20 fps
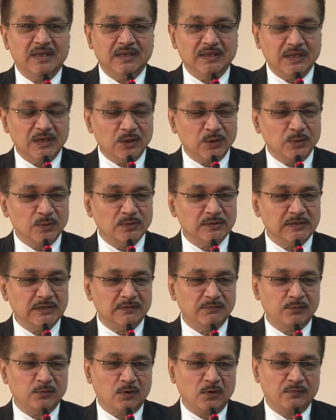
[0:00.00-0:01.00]

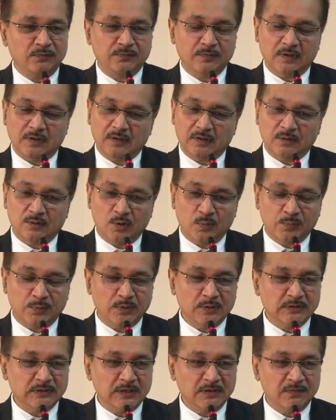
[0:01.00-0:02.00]
Inclusive Growth
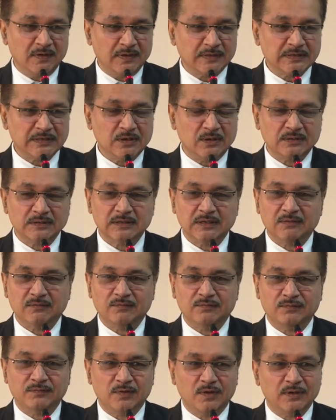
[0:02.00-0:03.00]
Cooperative has got a
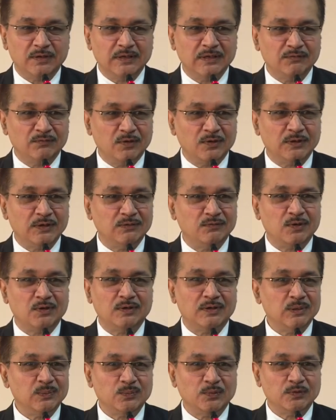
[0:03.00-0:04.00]
very, very,
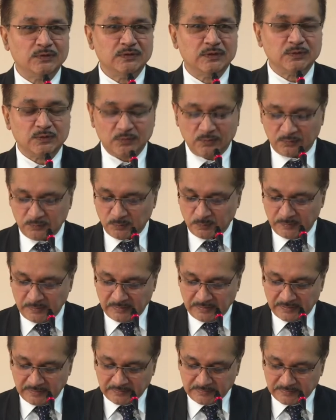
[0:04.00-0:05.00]
very important role to play
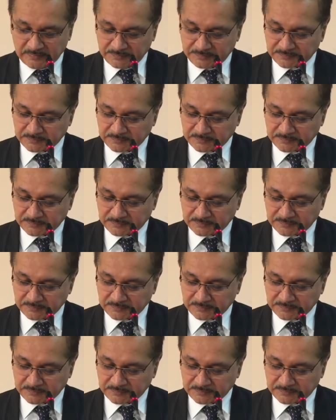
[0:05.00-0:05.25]
in that.